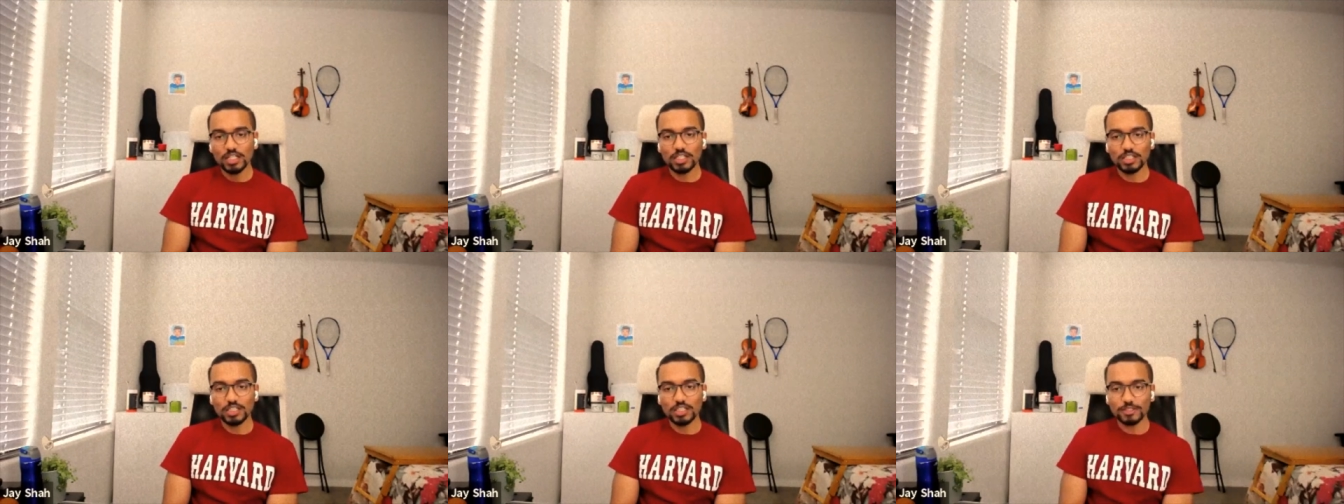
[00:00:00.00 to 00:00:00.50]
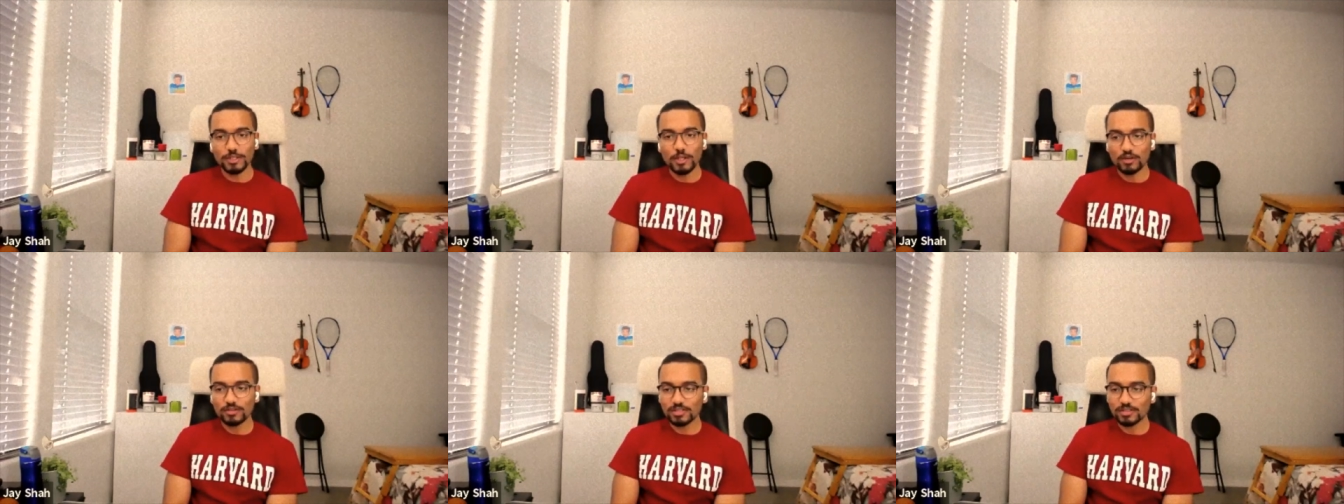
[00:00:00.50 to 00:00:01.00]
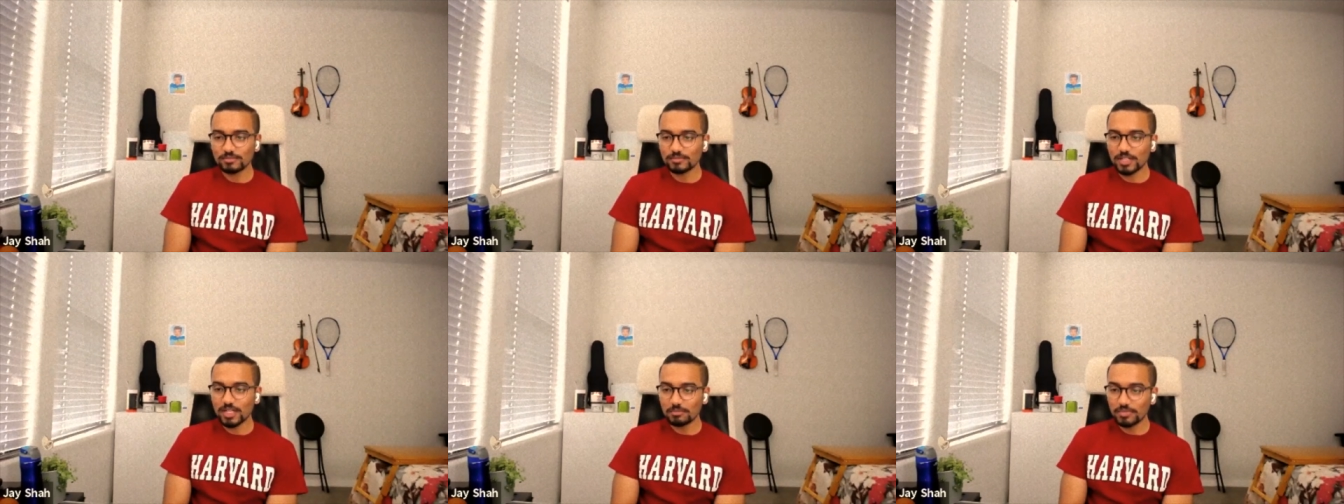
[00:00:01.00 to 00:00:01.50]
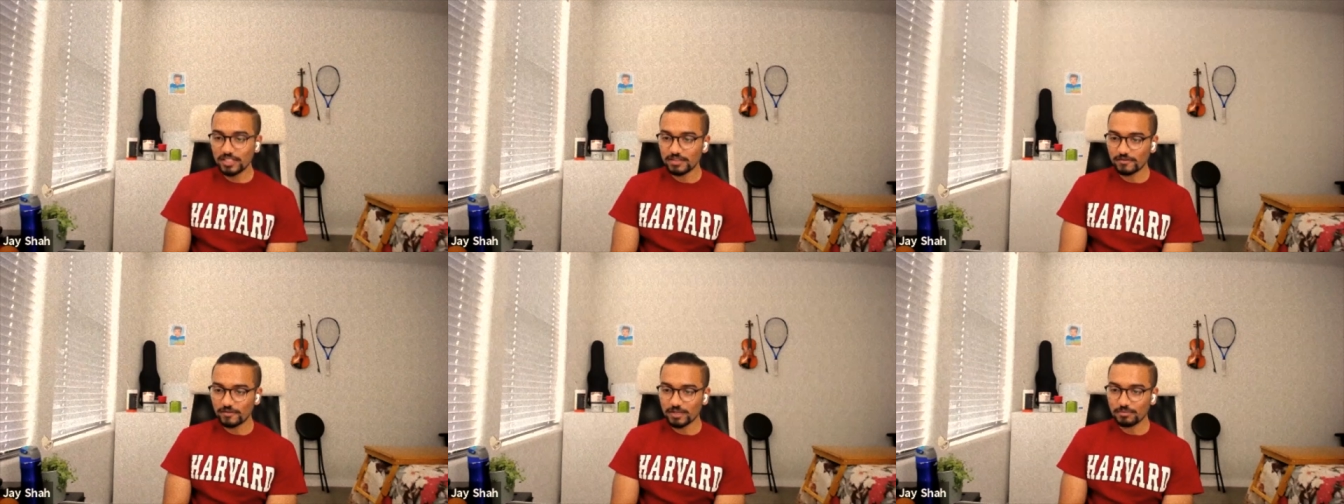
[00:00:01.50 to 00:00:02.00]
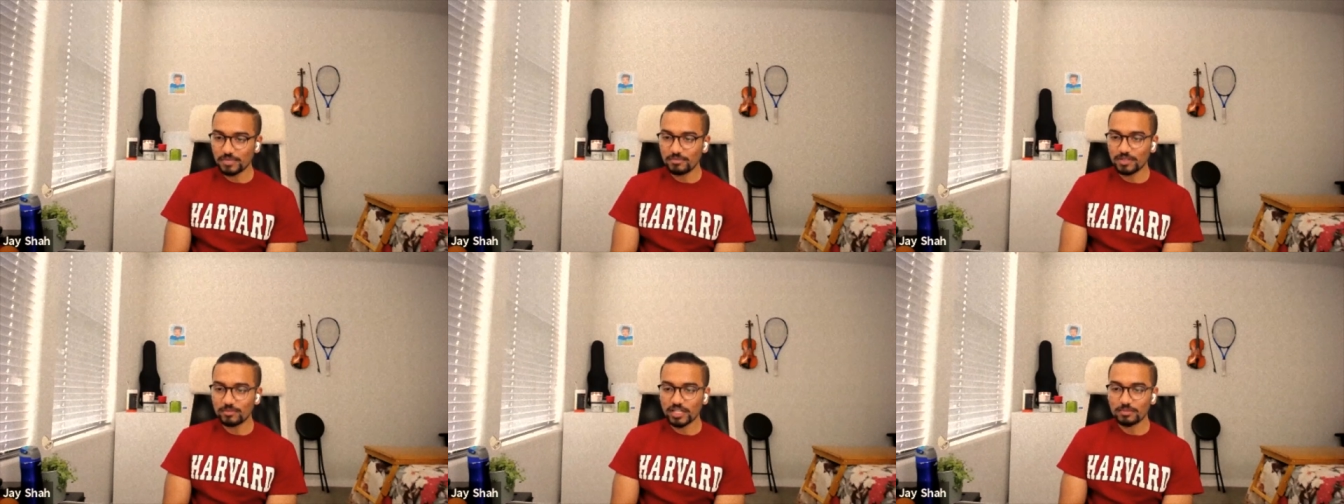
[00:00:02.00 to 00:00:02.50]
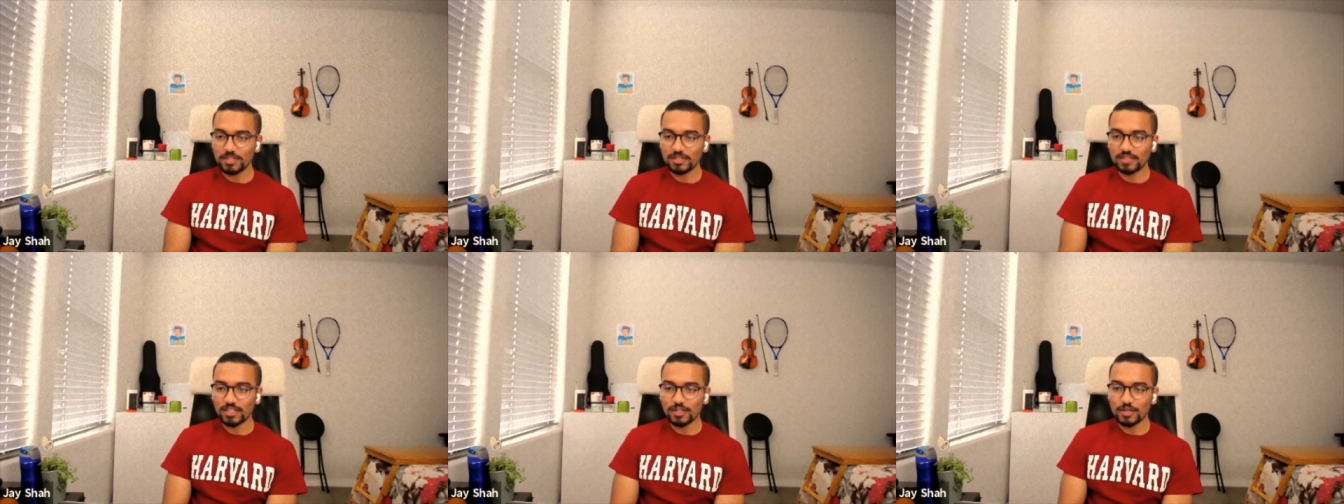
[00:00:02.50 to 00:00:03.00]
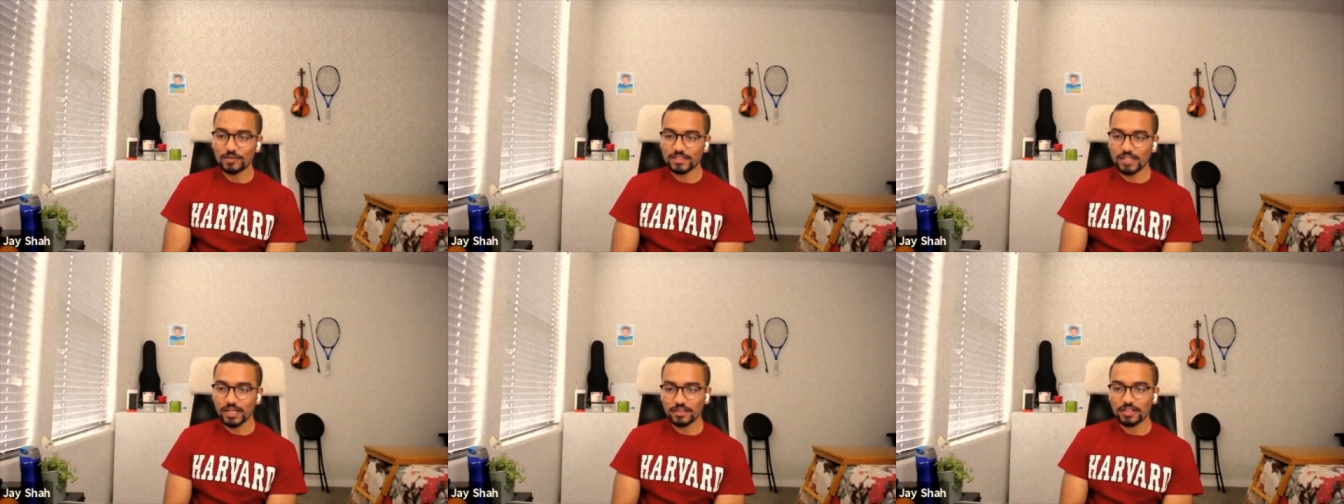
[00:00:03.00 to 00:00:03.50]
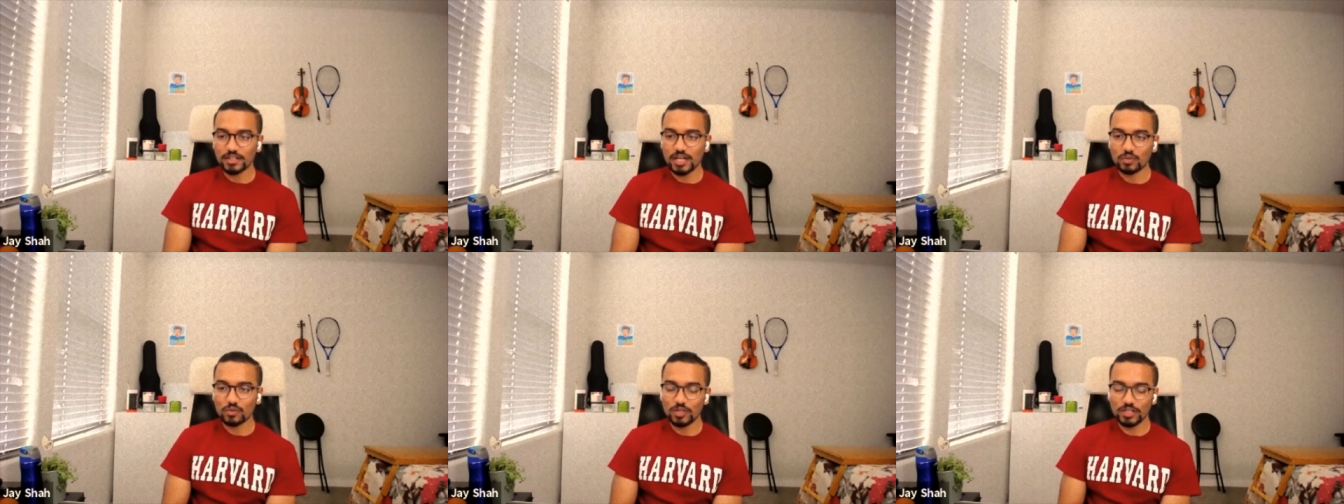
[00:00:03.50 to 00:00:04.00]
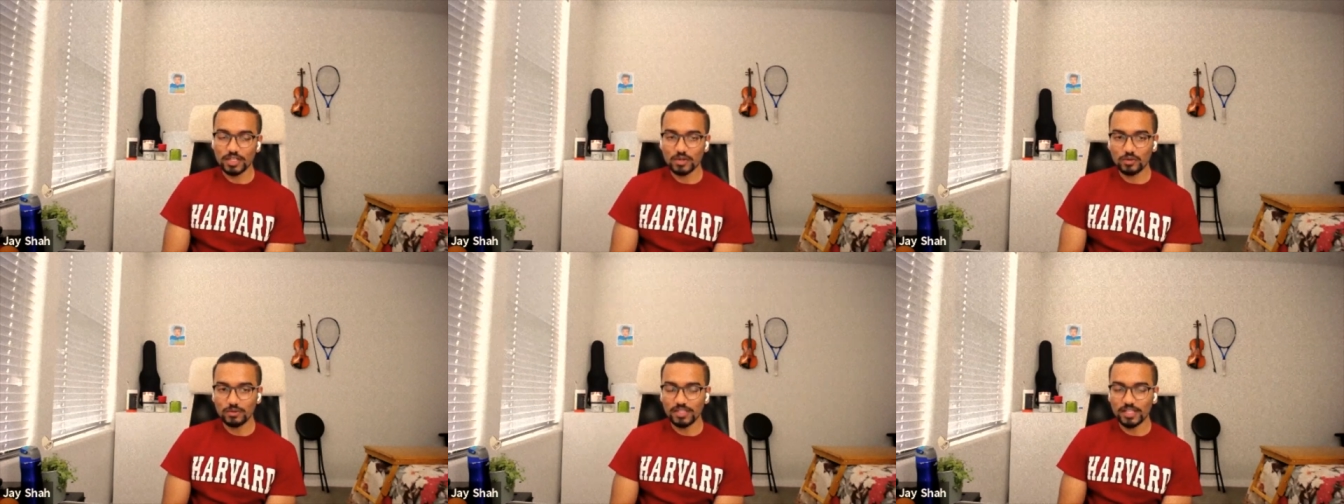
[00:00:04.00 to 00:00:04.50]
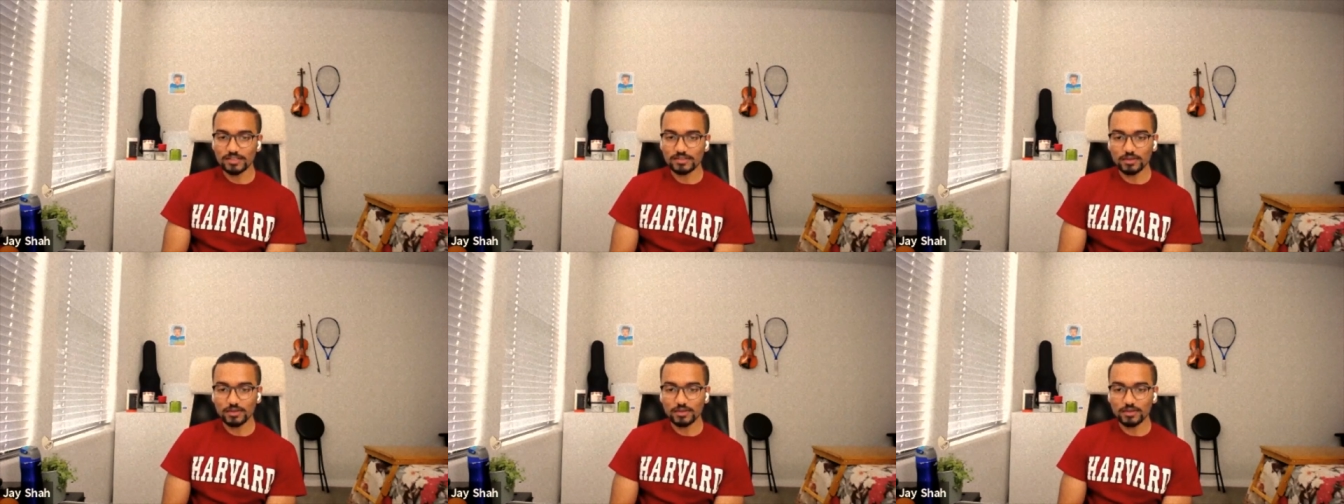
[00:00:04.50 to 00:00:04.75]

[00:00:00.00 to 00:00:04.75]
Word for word: uh, long-term companies where people might be thinking of settling down, working over there?